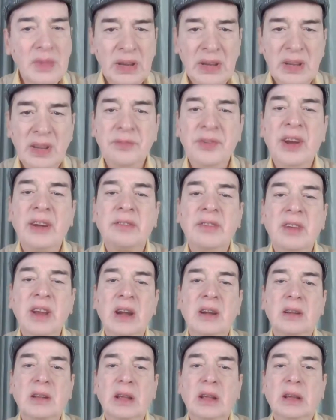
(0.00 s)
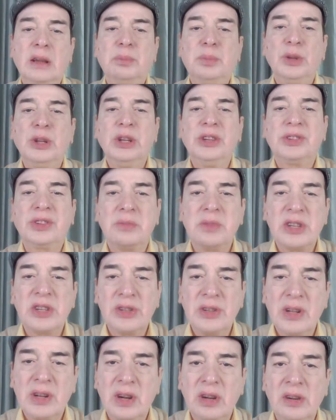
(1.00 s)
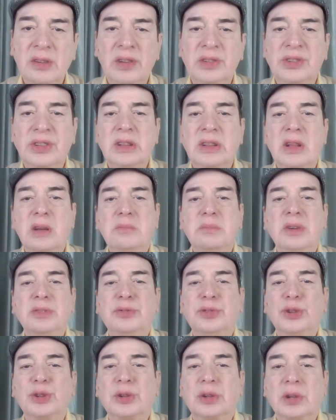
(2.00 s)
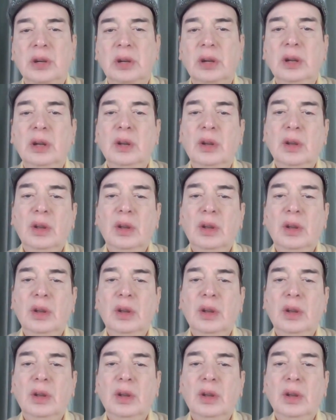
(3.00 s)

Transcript: In fact, we had the police commissioner addressing them before